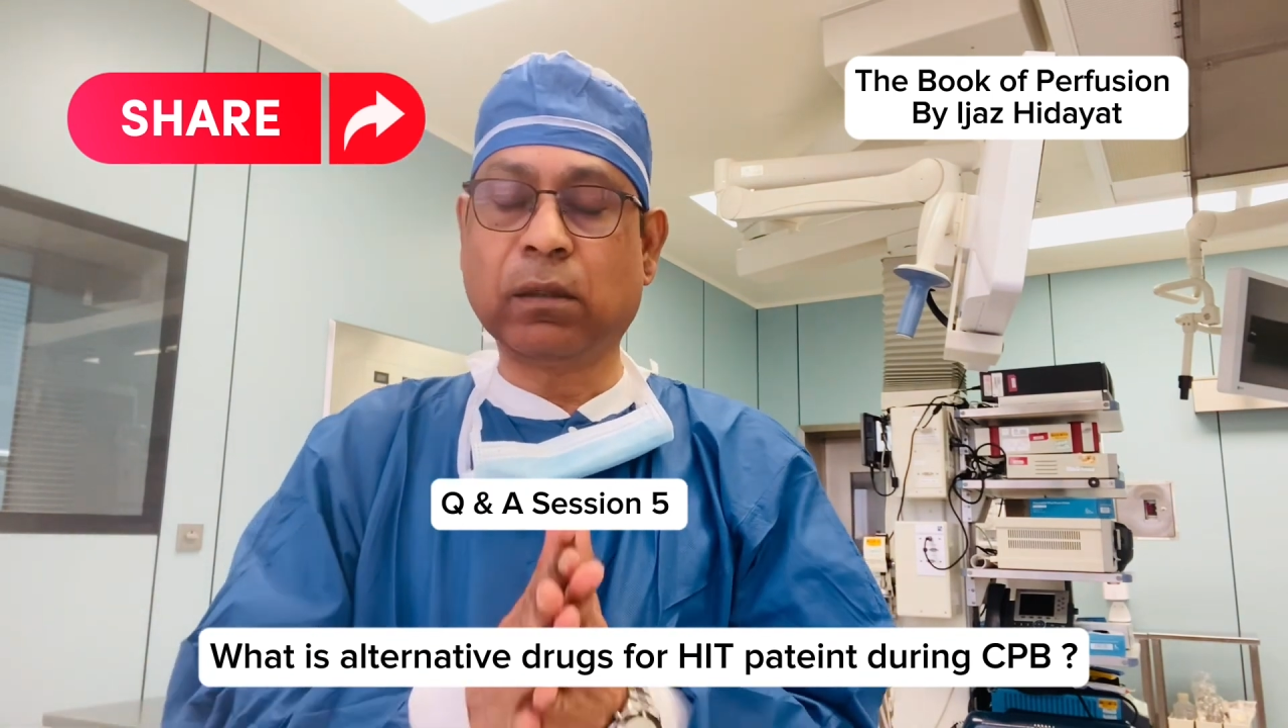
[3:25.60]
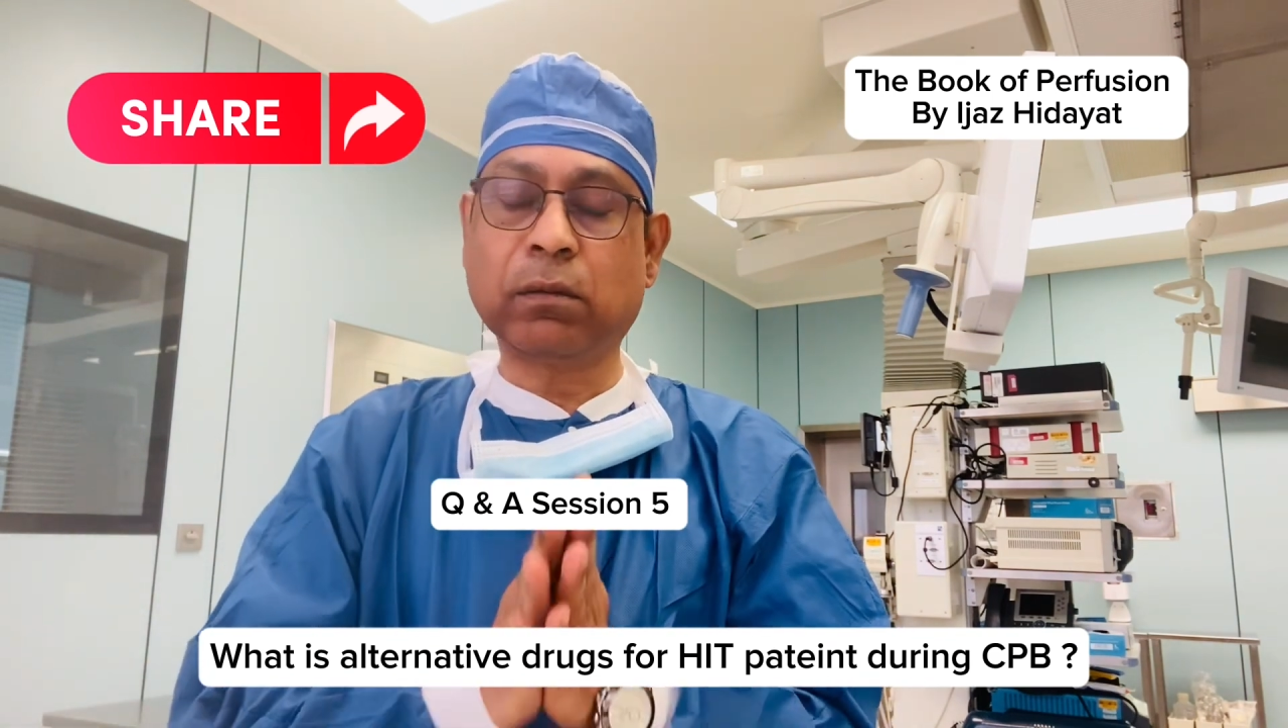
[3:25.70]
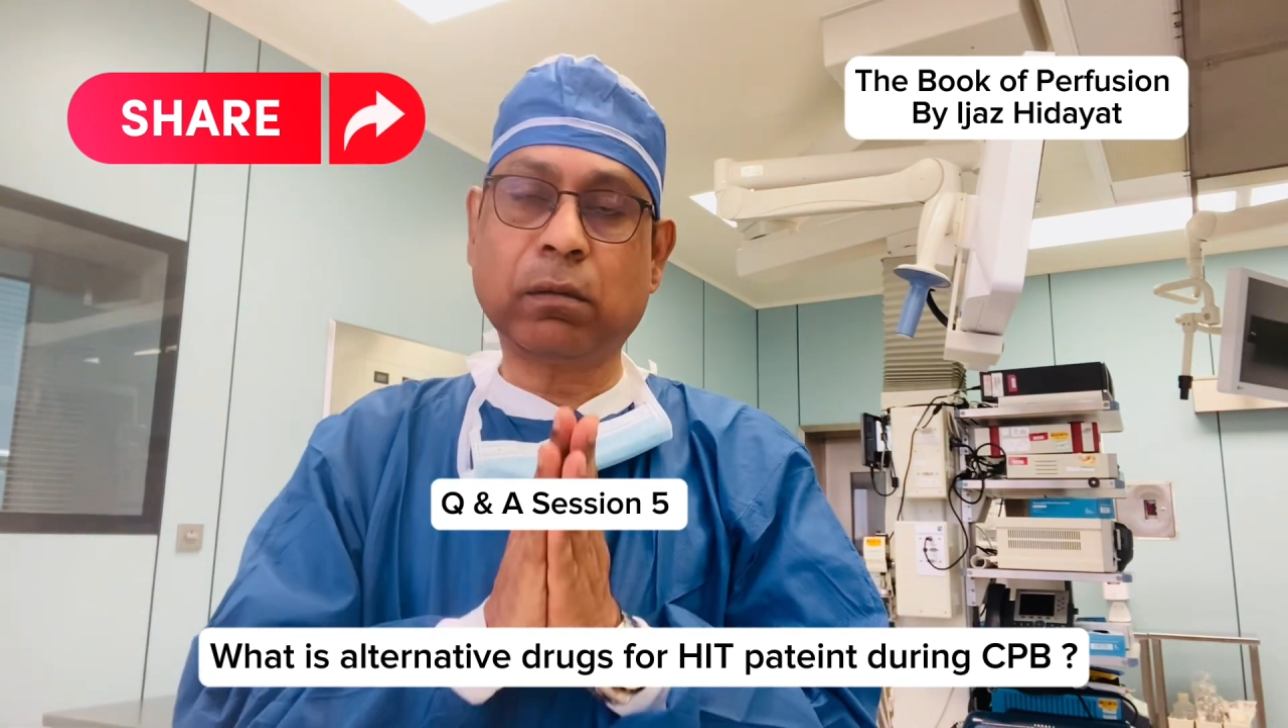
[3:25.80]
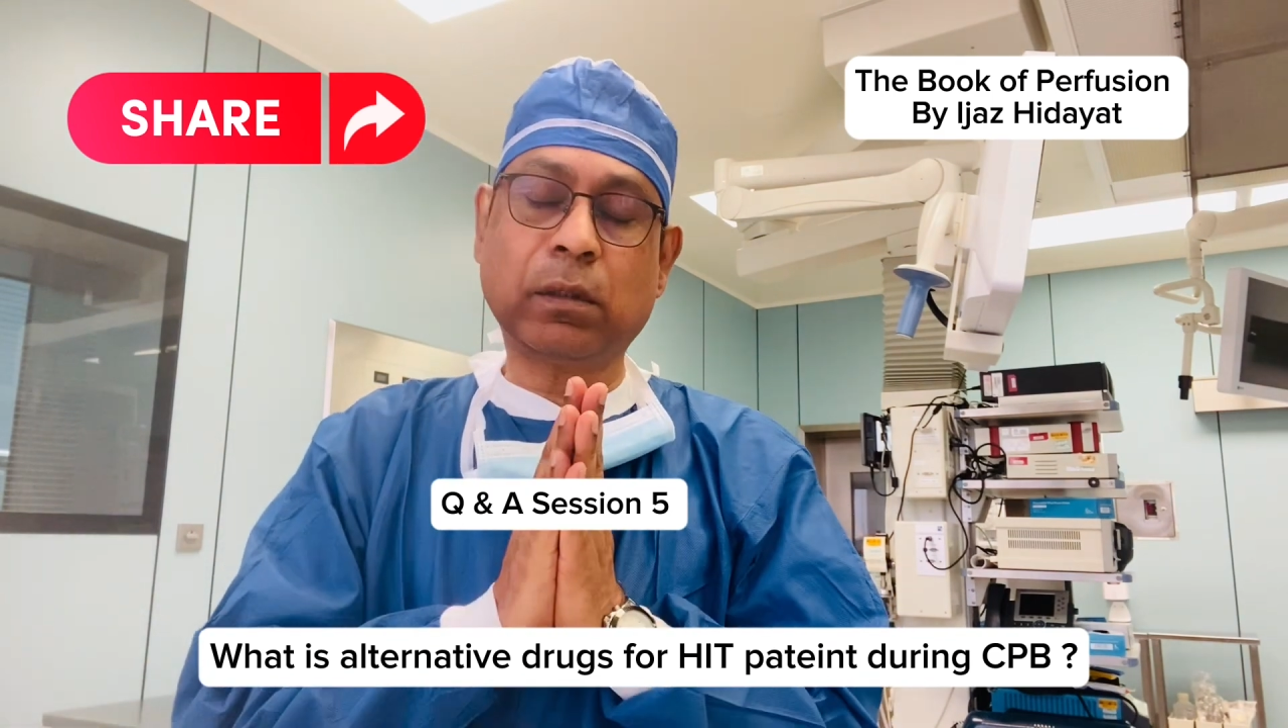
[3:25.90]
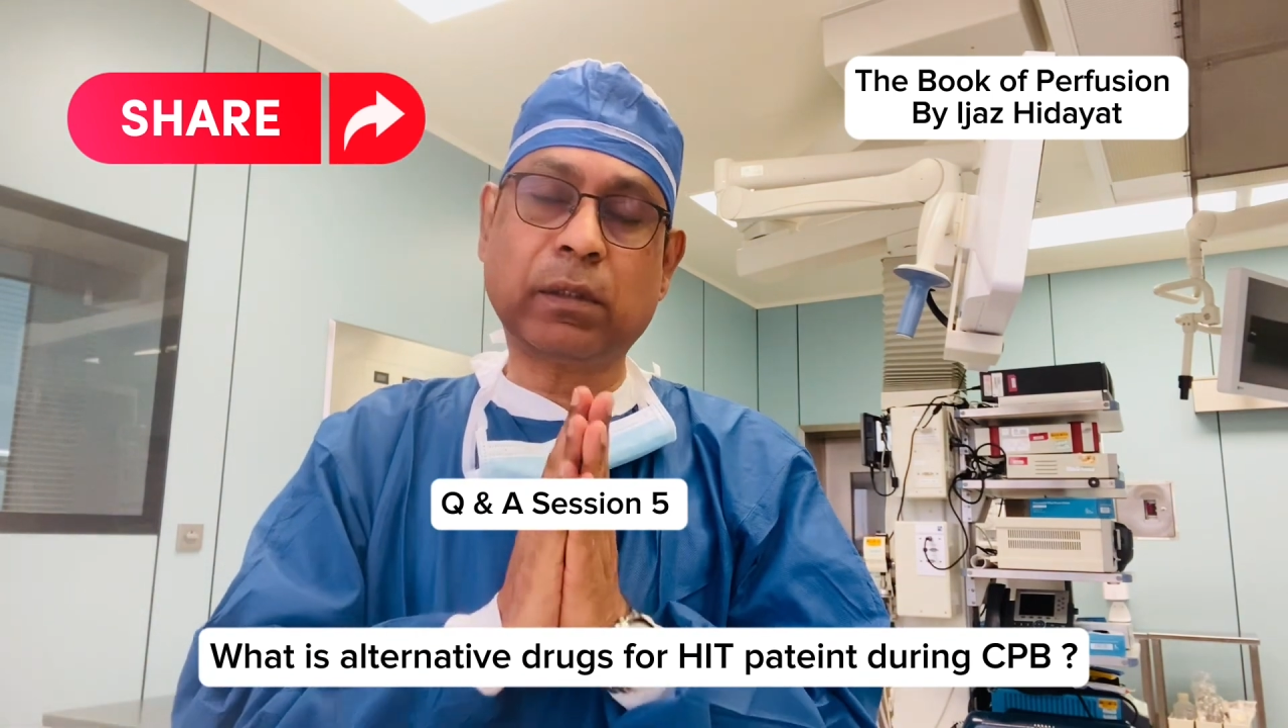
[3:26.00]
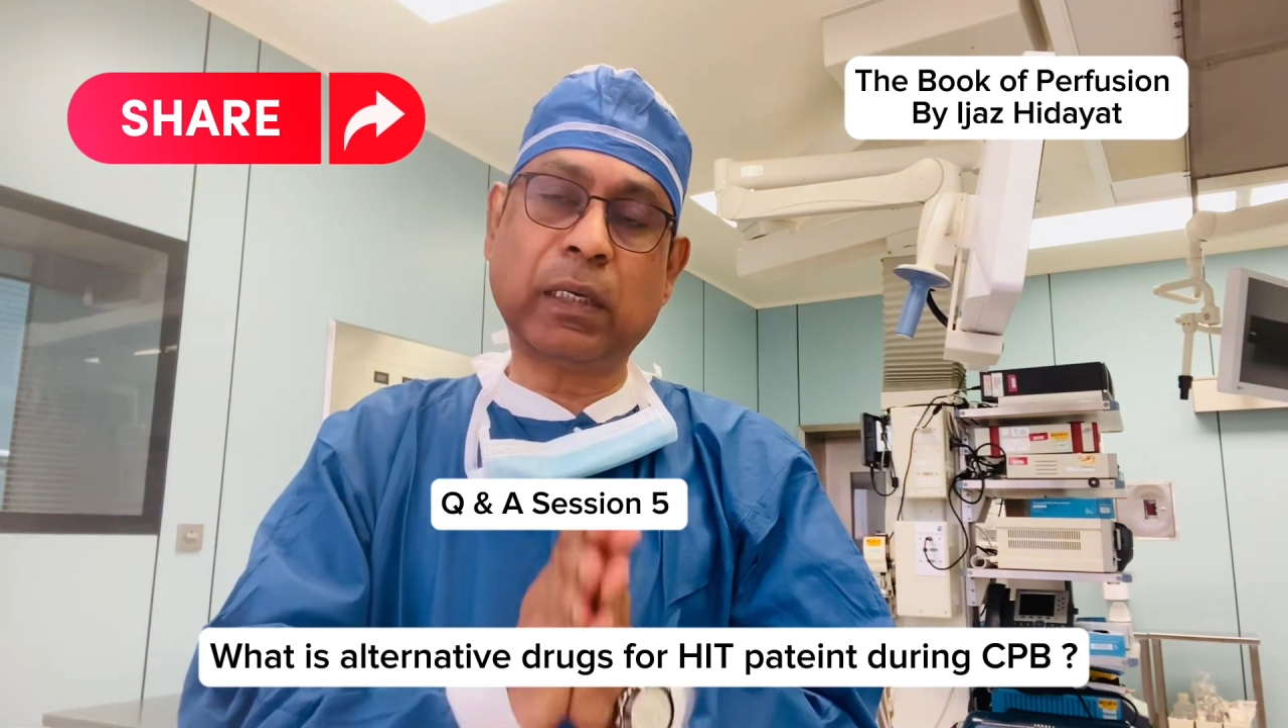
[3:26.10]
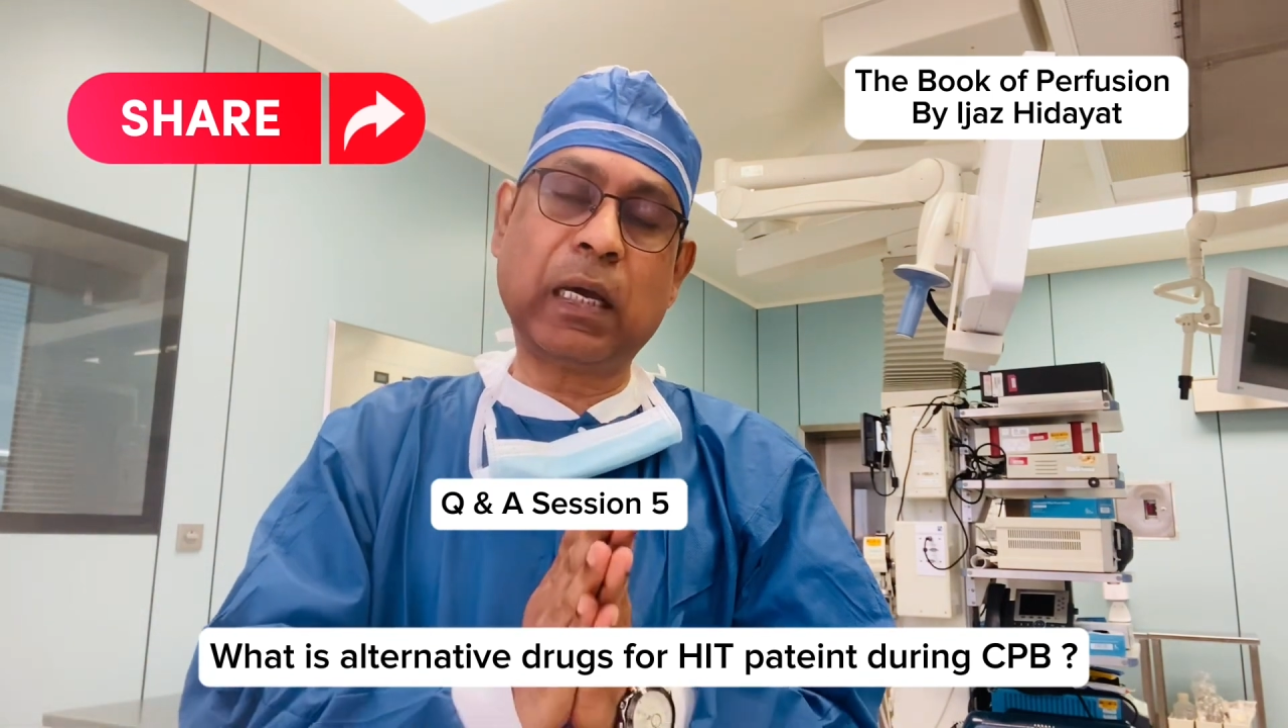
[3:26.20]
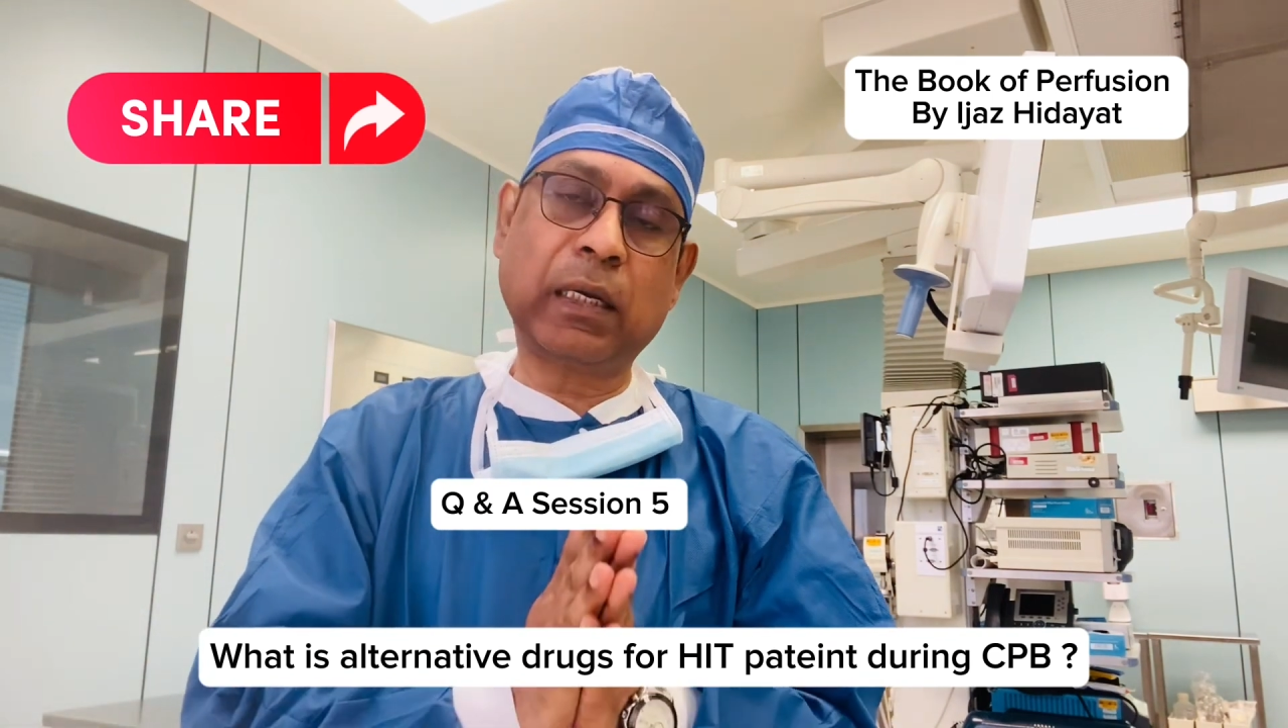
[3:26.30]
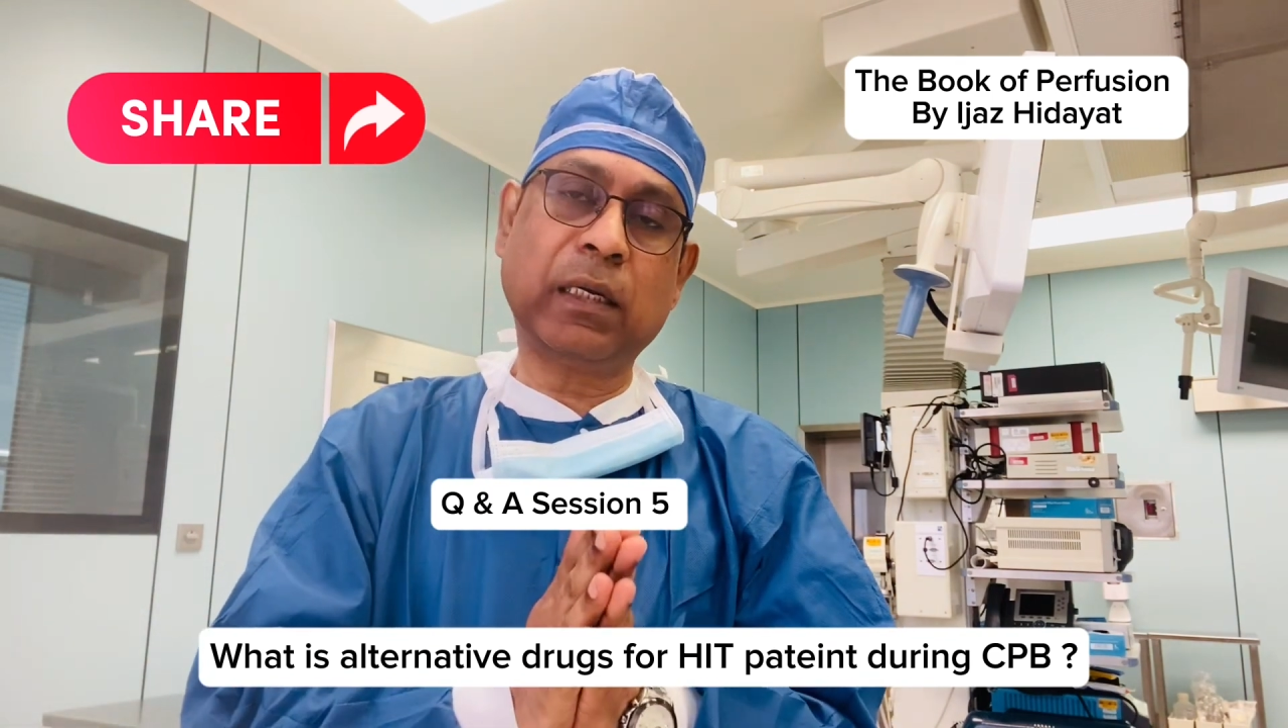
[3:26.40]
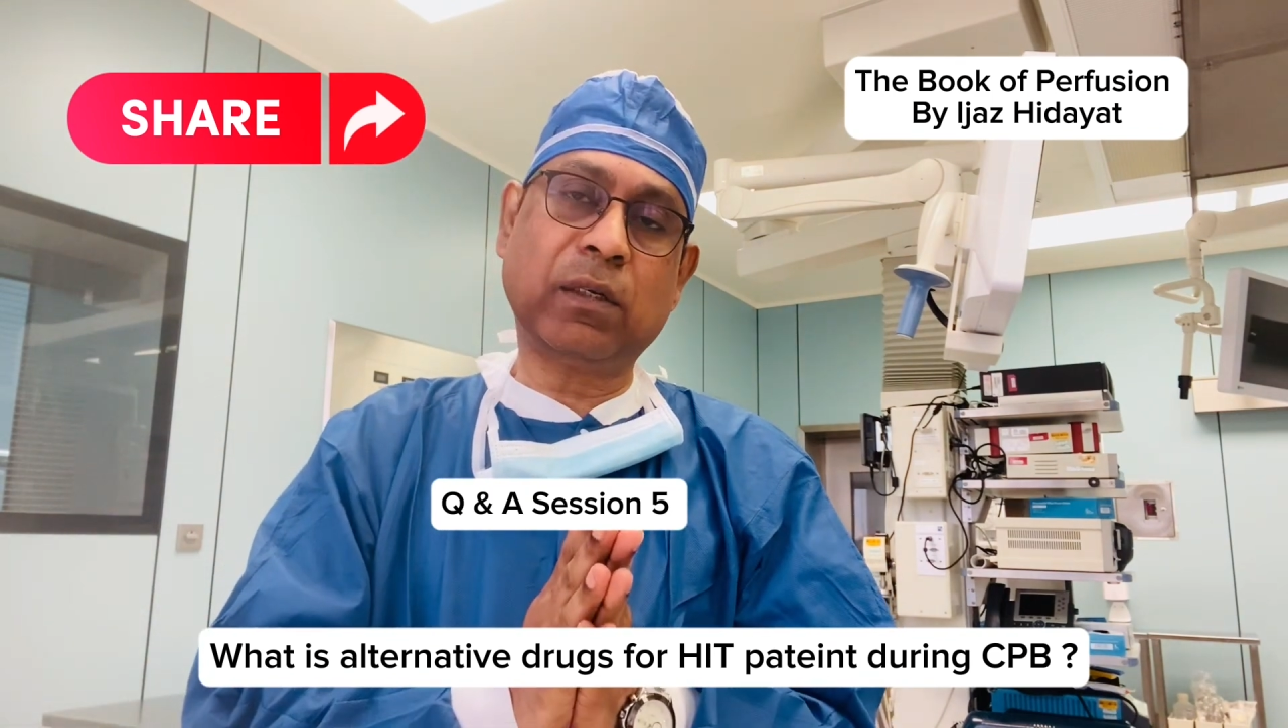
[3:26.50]
So the
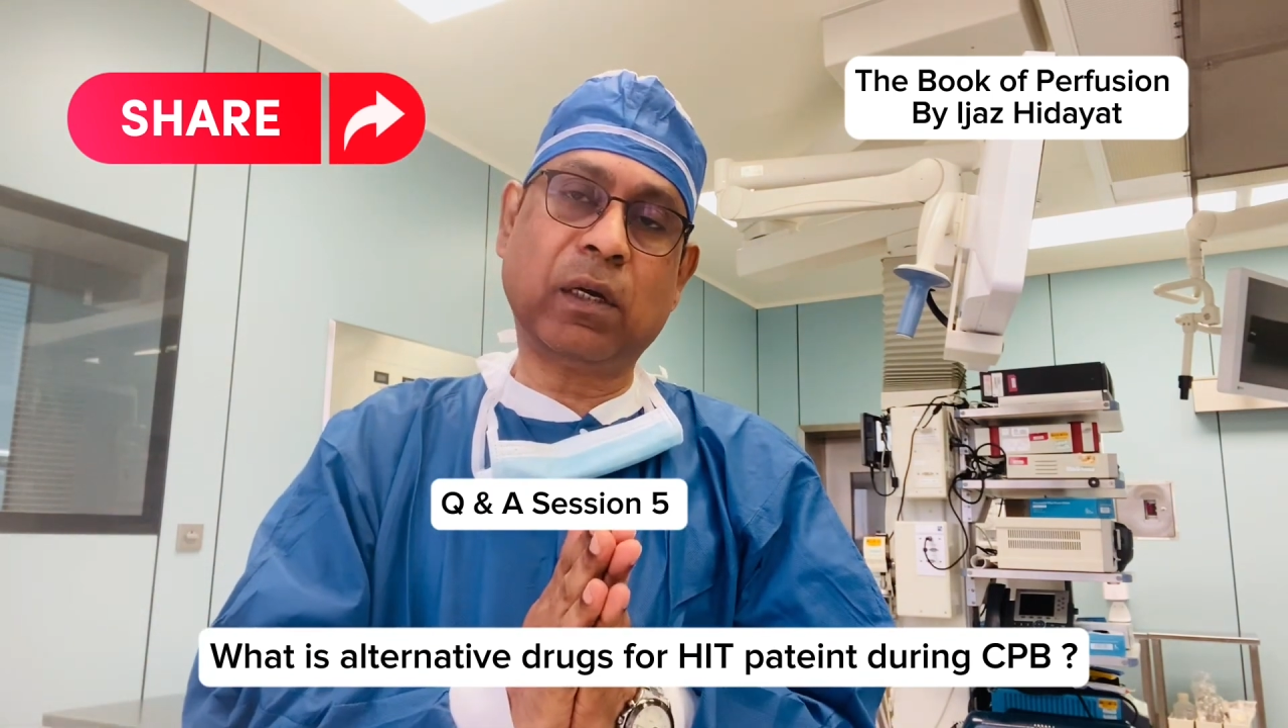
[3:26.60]
target